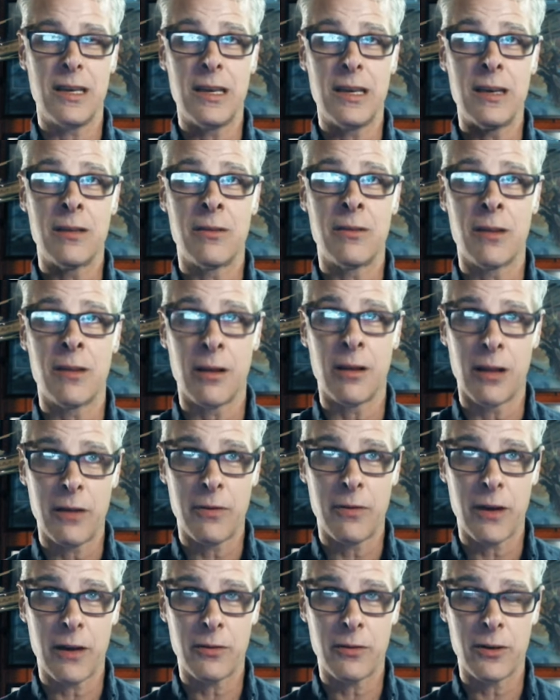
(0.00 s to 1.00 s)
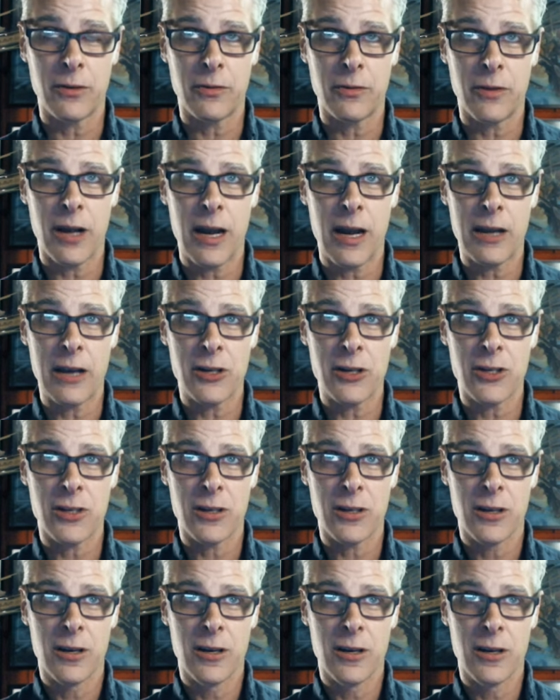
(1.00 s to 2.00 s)
in the Life After
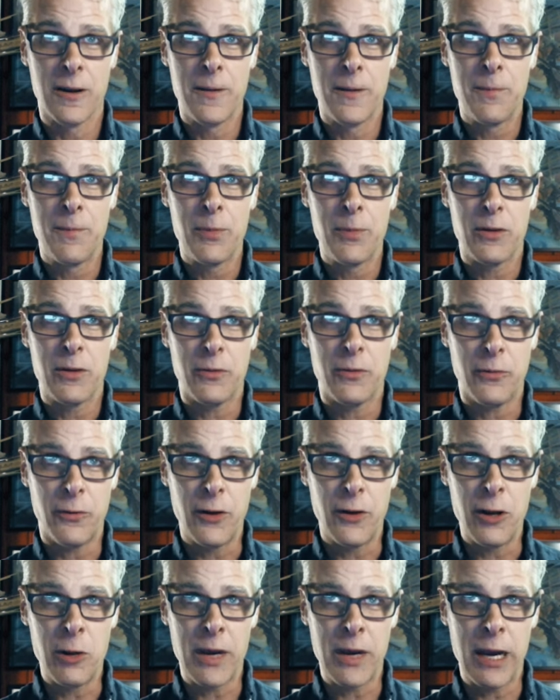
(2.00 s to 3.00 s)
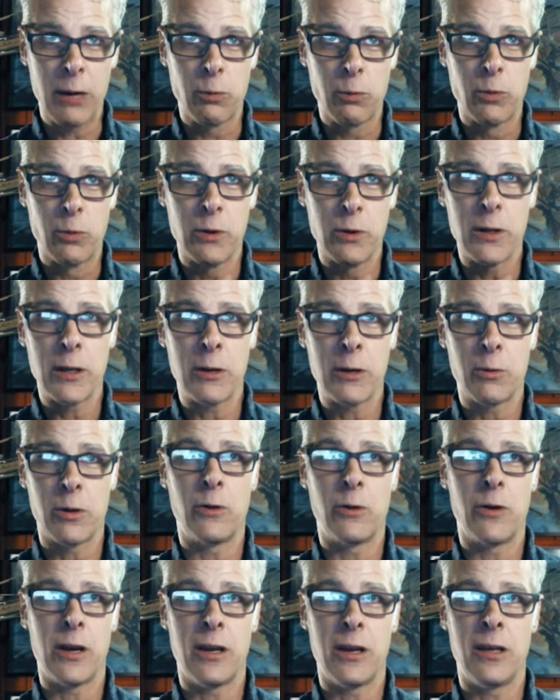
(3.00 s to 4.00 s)
Flash film, and I really
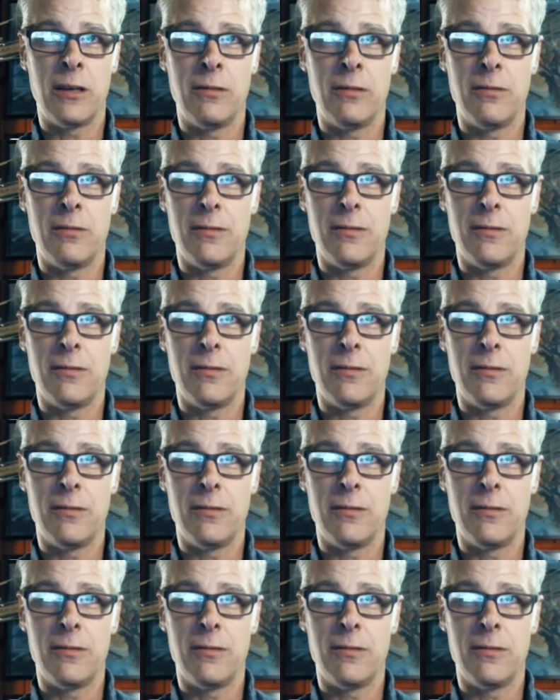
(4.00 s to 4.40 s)
regretted,